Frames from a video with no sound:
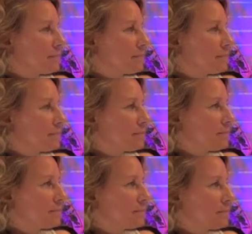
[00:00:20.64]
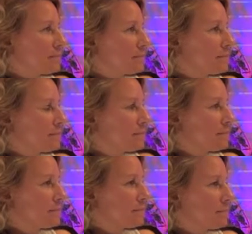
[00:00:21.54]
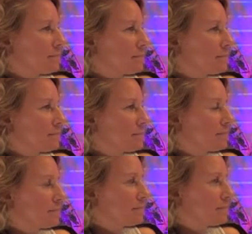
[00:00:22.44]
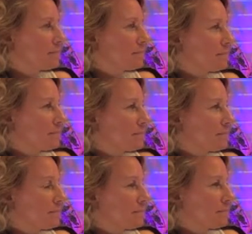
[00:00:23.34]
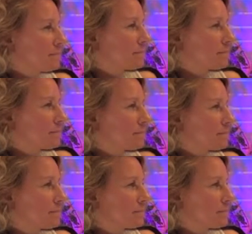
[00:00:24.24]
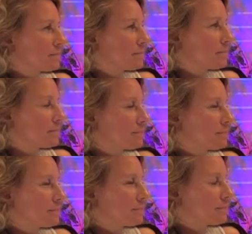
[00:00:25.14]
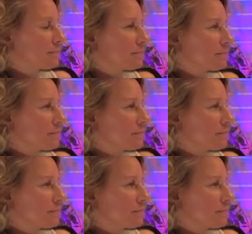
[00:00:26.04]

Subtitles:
The person shown says nothing.